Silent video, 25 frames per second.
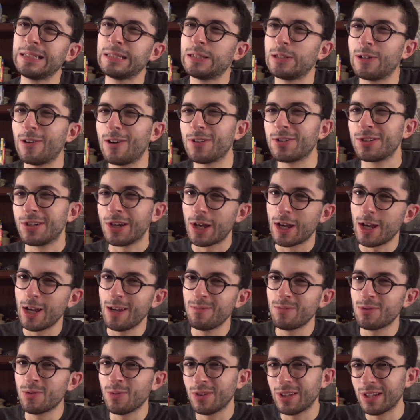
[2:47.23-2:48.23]
there are
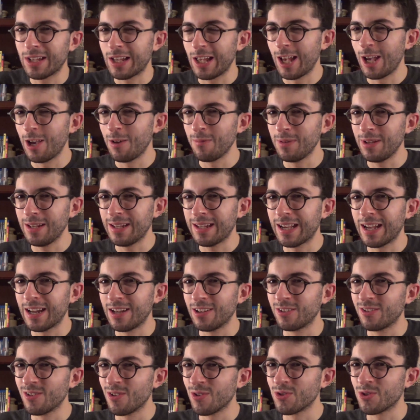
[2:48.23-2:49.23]
times when the comedy
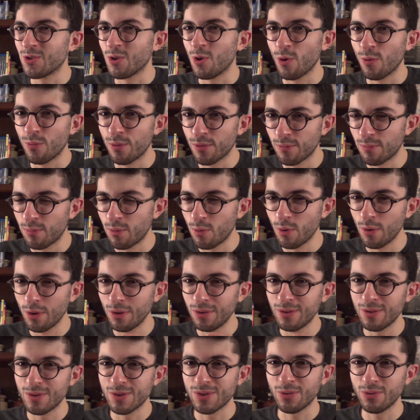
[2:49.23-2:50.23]
kind of goes overboard
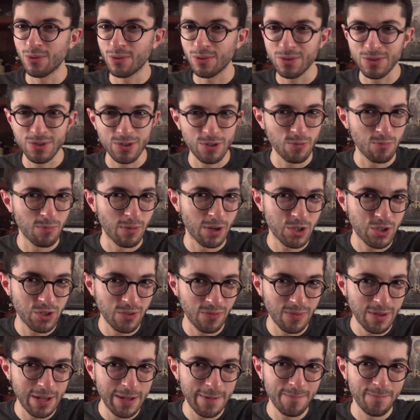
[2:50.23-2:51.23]
and there's a little too much
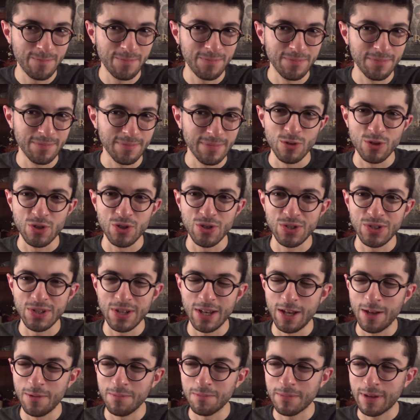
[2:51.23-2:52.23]
of it, which is
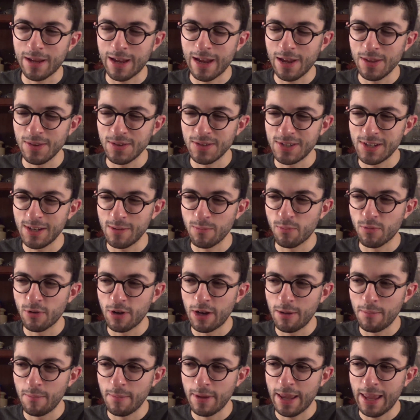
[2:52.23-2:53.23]
kind of the same
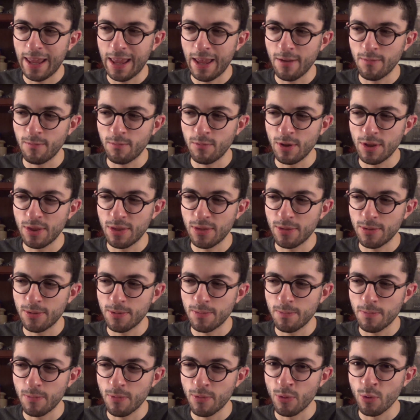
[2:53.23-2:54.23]
problem I had with
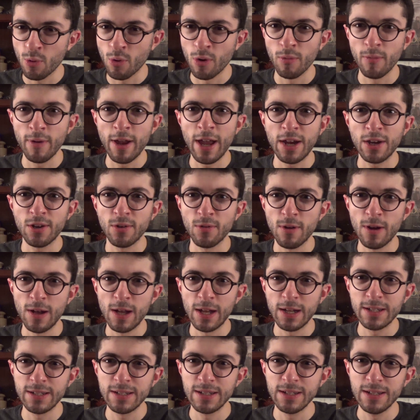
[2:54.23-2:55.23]
Thor
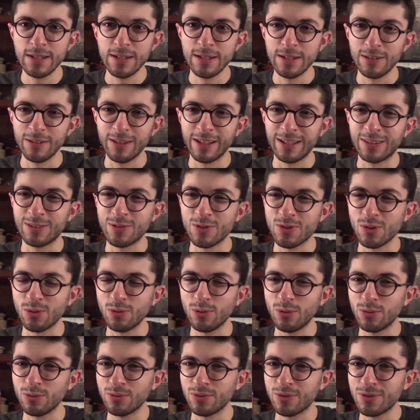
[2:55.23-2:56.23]
Ragnarok. Like, there's a
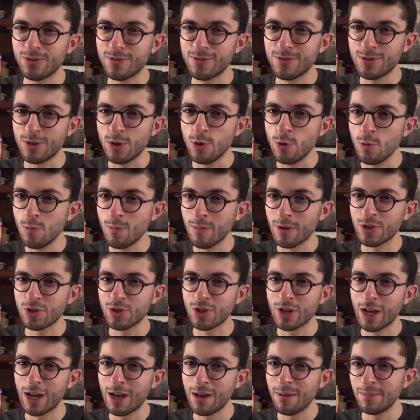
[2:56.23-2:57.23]
little too
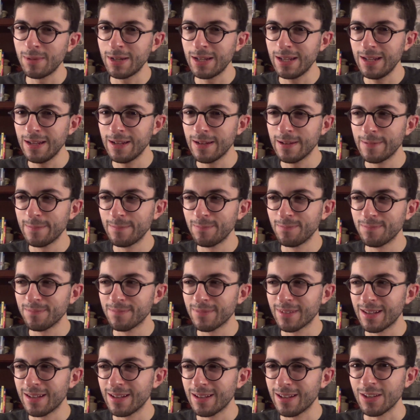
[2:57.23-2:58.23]
much comedy.
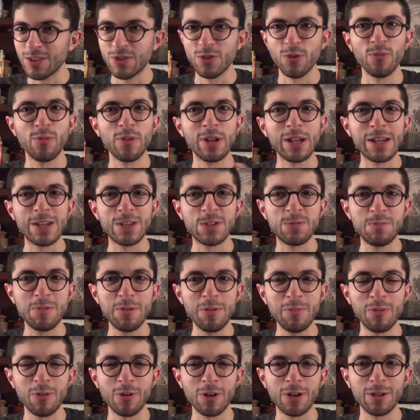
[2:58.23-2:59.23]
And it's so funny because
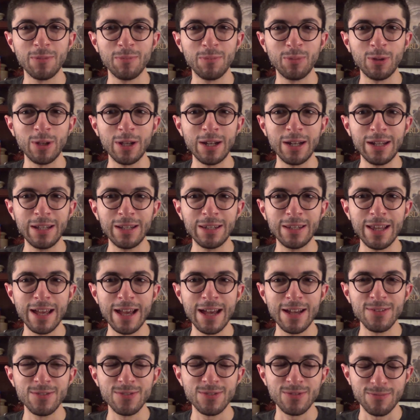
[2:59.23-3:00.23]
people are complaining
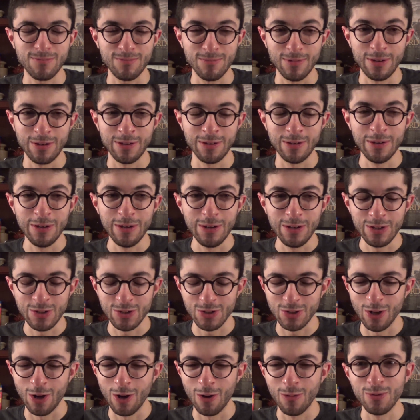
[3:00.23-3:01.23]
that
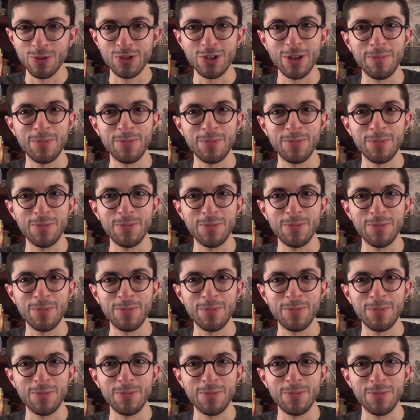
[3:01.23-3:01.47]
Star Wars